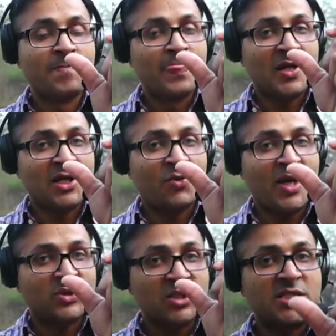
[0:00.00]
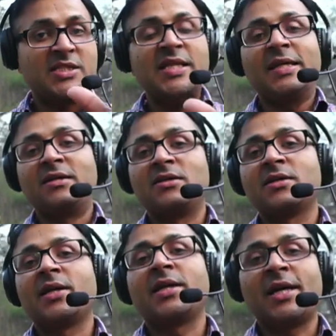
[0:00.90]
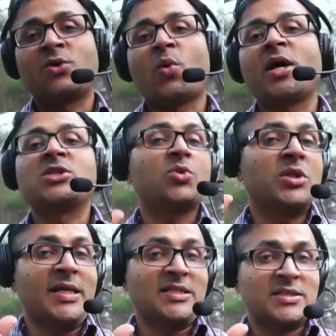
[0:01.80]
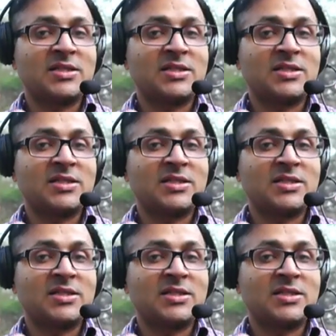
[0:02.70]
advice with c and advise with s.